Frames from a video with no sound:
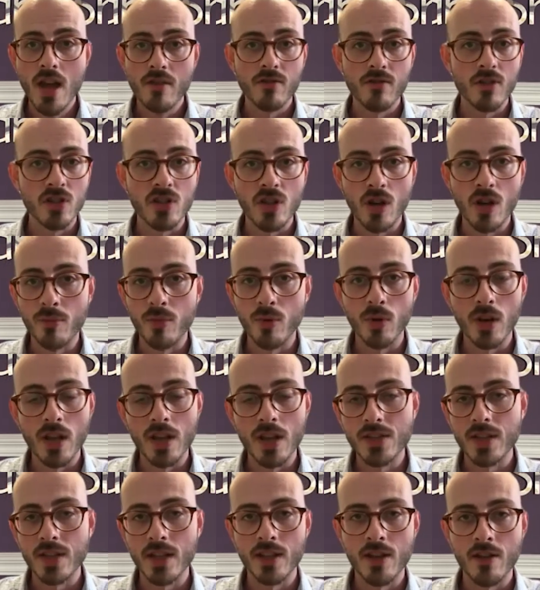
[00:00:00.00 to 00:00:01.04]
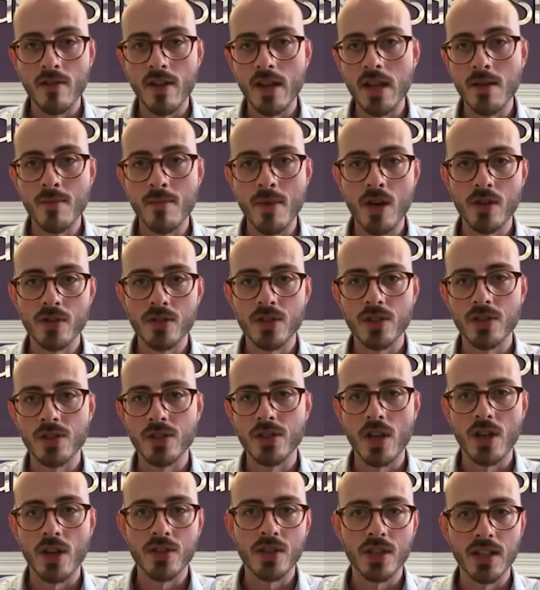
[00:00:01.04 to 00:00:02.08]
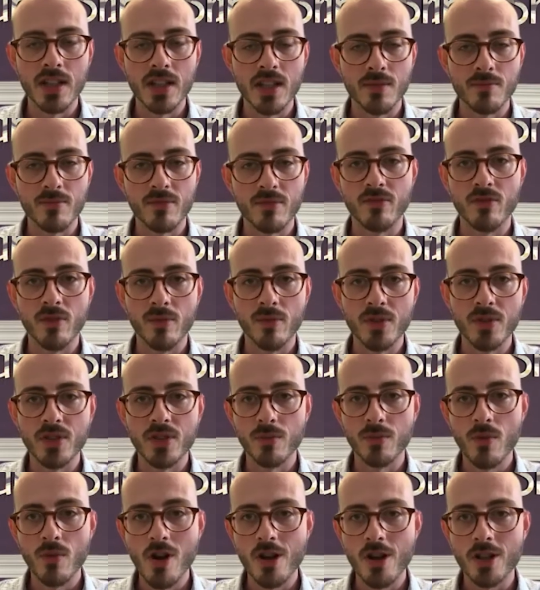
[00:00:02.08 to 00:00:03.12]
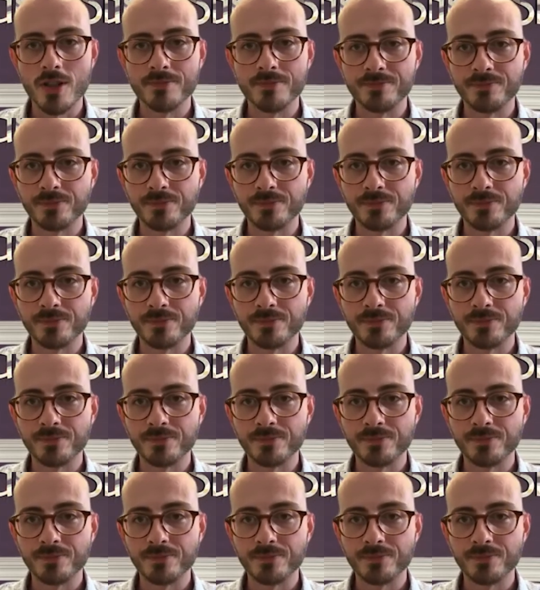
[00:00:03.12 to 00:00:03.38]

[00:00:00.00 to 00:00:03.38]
For example, let's say they were emails discussing his performance at work.